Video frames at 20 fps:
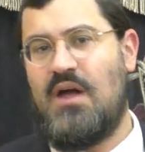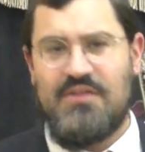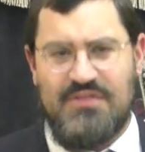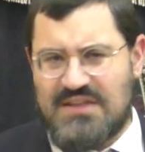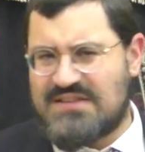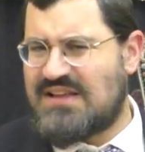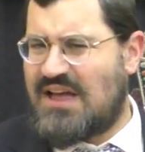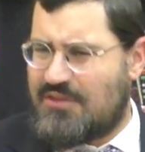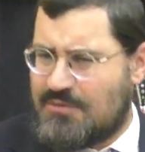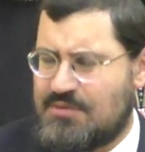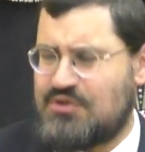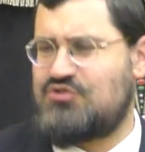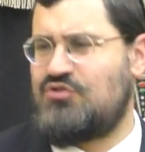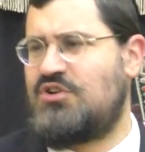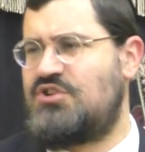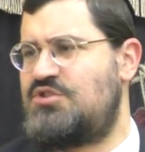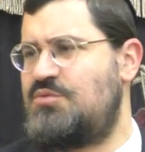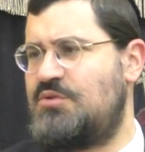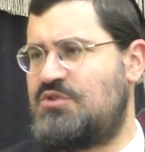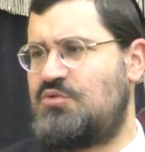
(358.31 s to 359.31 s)
There's other
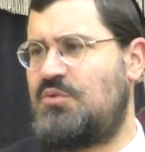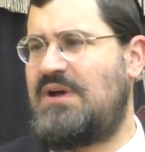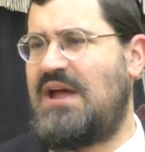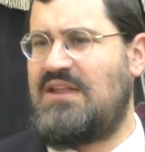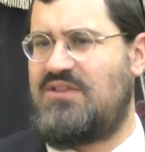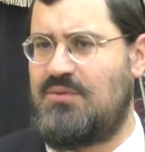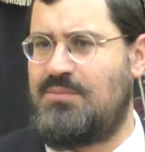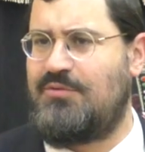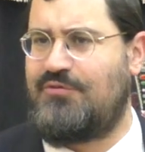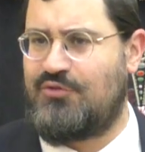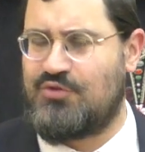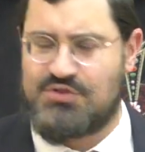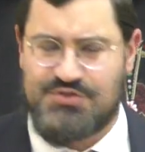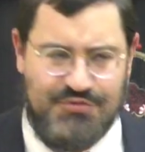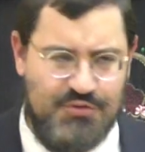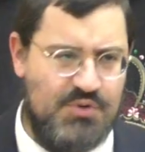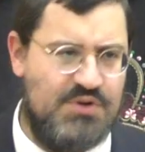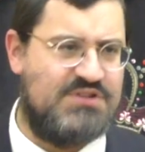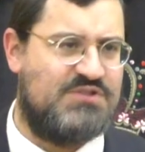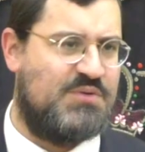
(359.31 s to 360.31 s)
Midrash which we'll get to before
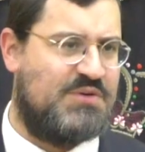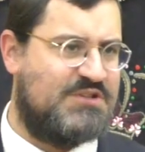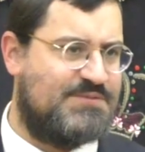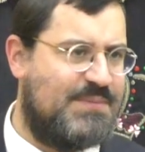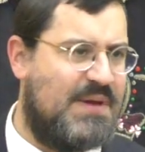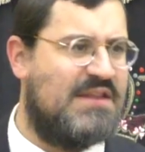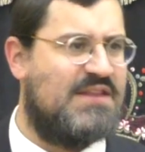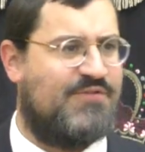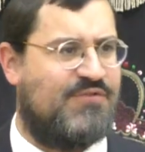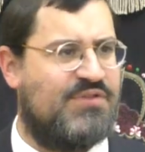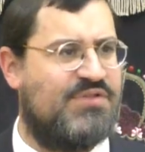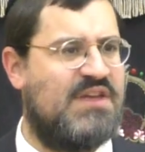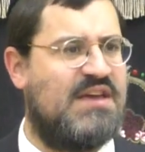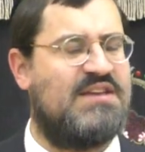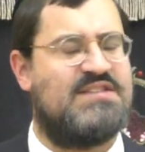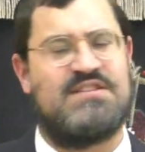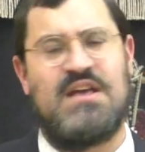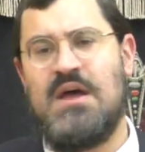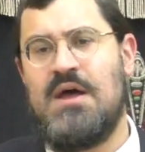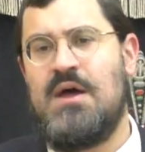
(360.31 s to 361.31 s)
Shavuos to explain different
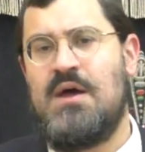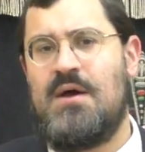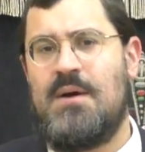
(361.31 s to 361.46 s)
things.